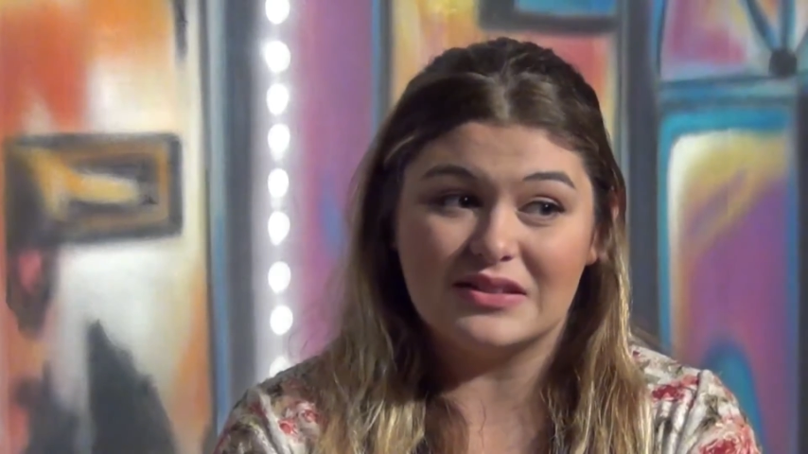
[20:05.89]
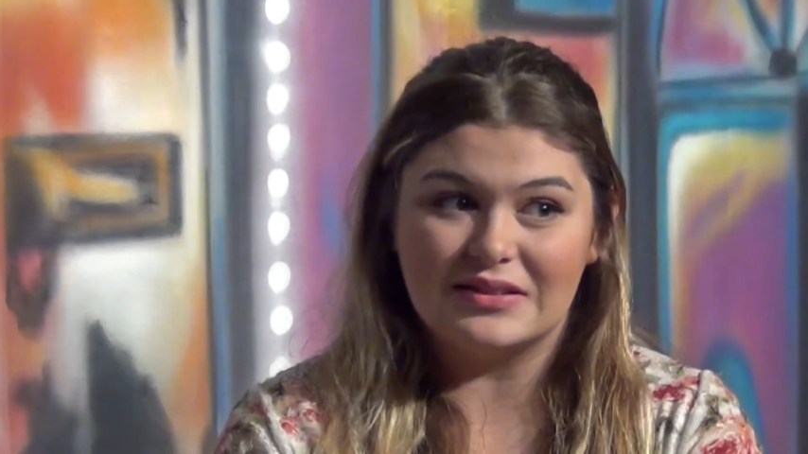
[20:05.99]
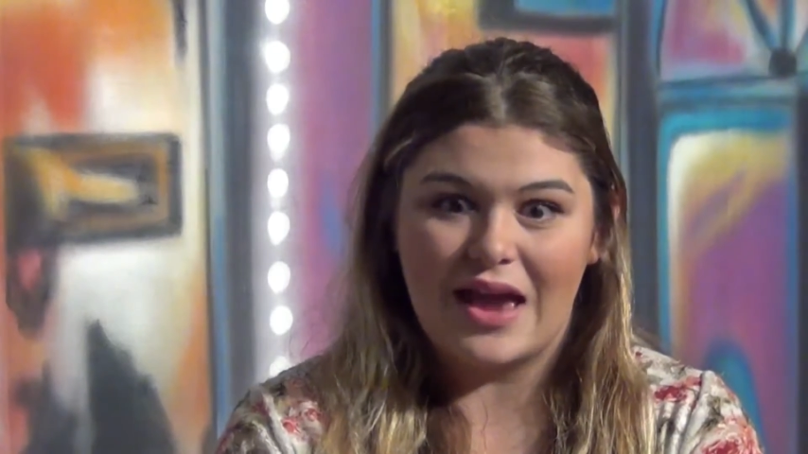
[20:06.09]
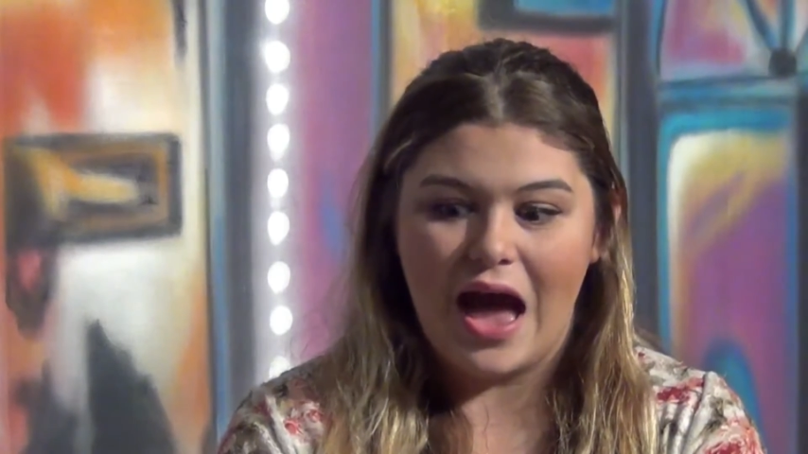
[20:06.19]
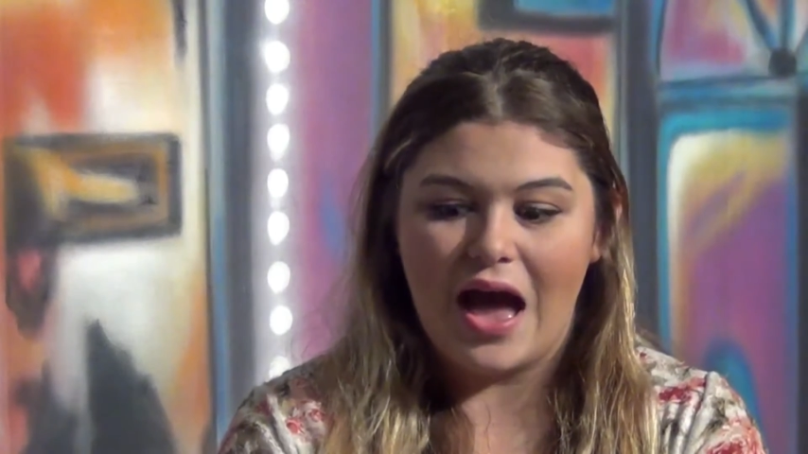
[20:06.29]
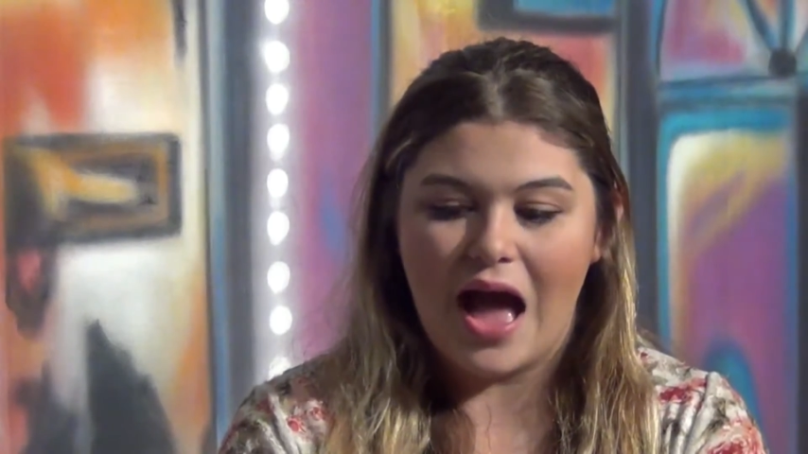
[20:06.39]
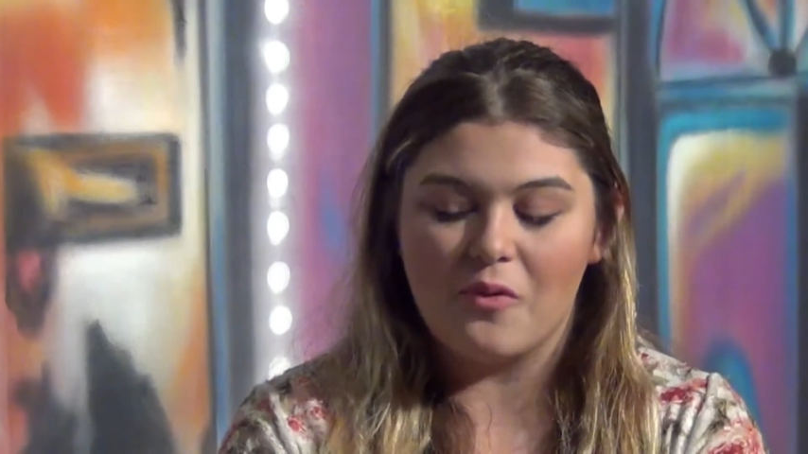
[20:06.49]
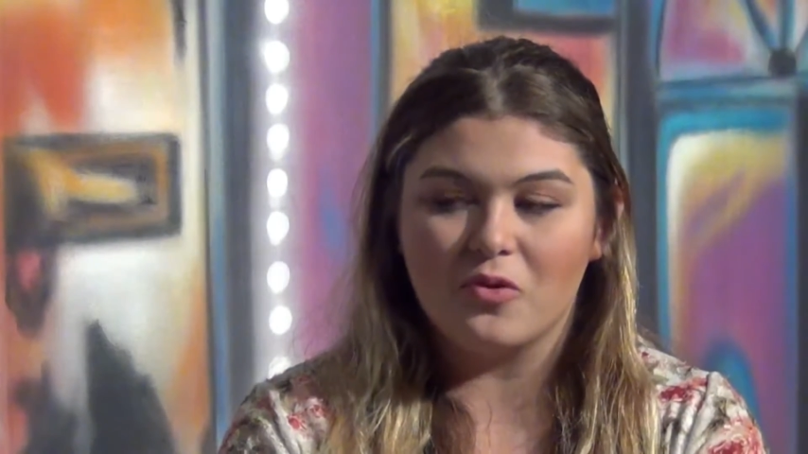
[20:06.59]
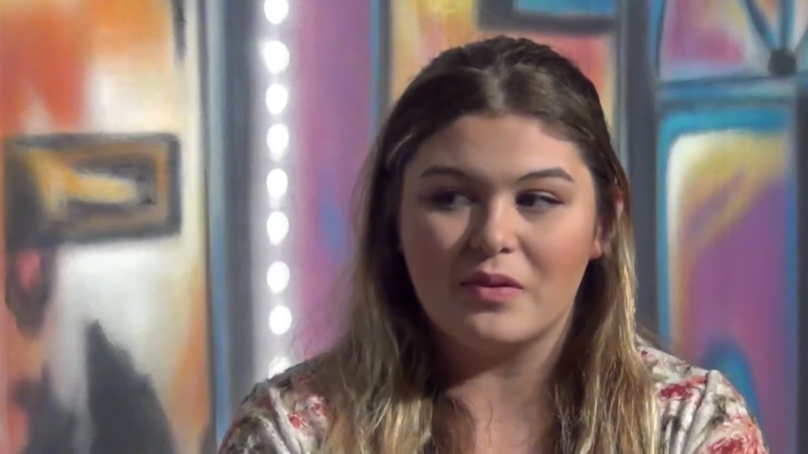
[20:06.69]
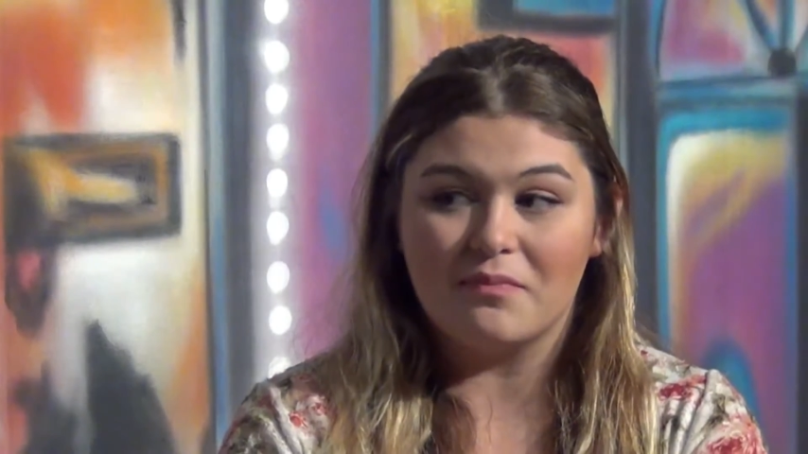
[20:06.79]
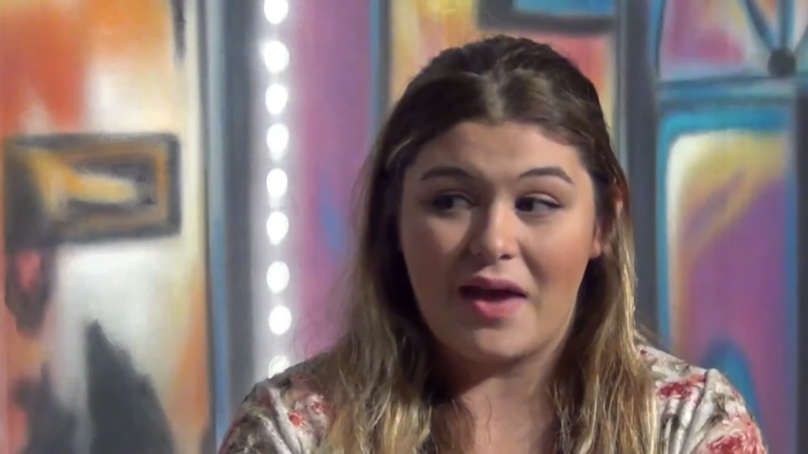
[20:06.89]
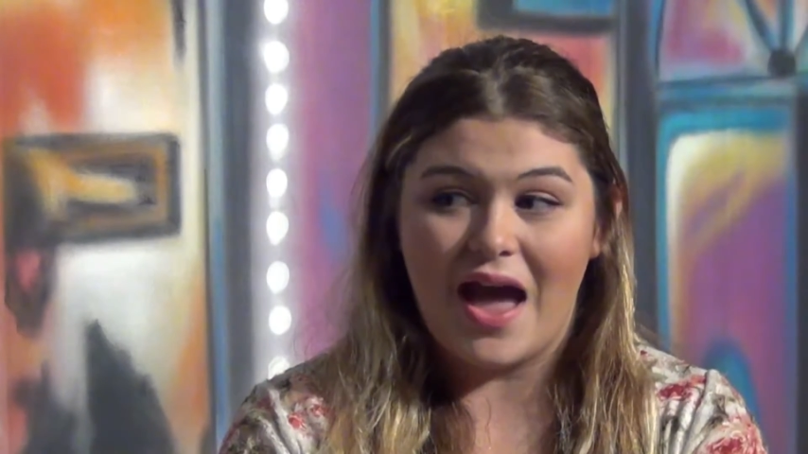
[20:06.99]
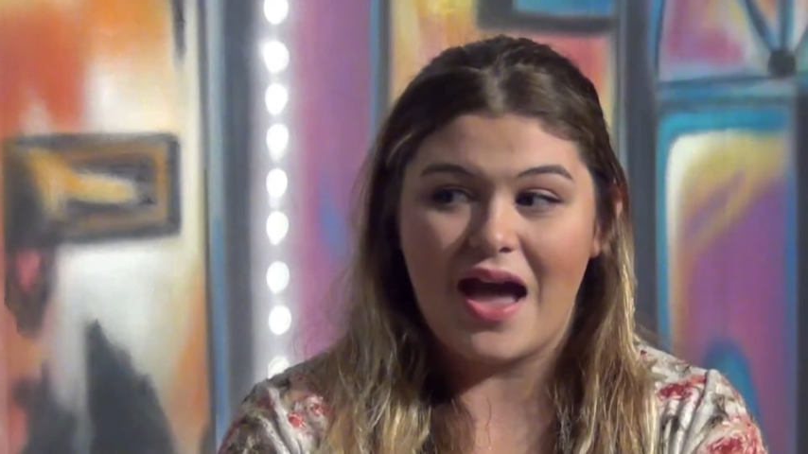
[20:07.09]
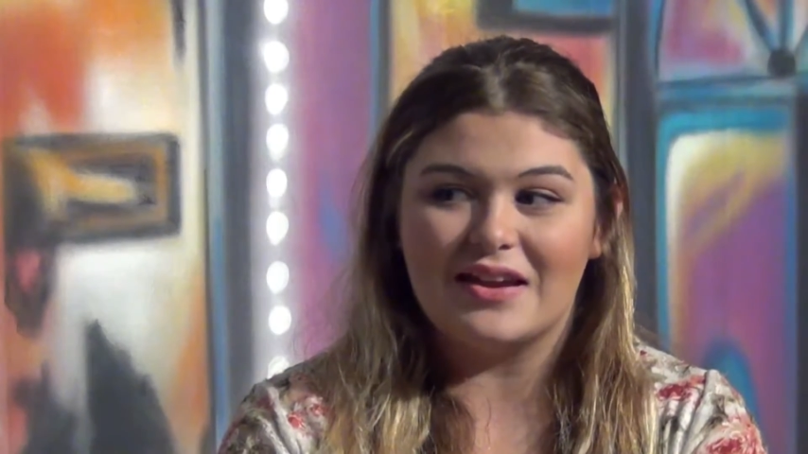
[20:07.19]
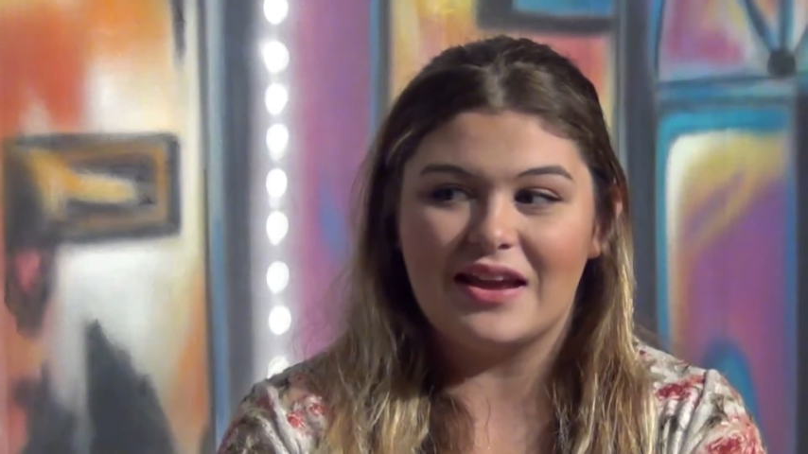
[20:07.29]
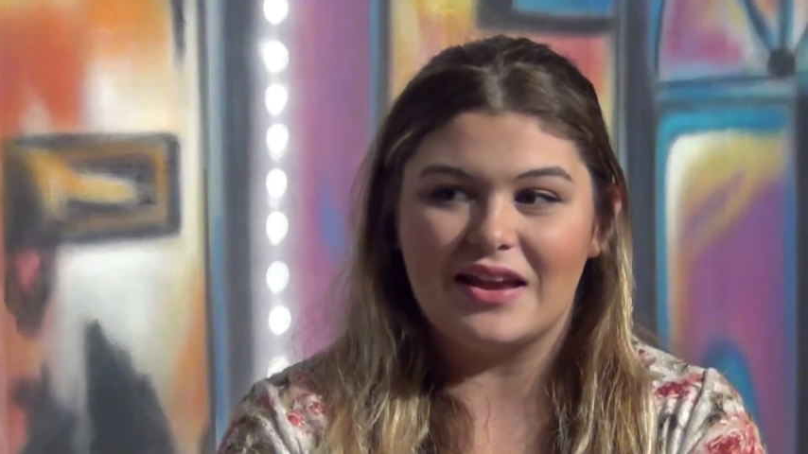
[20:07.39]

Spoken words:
then yeah, I will be mad,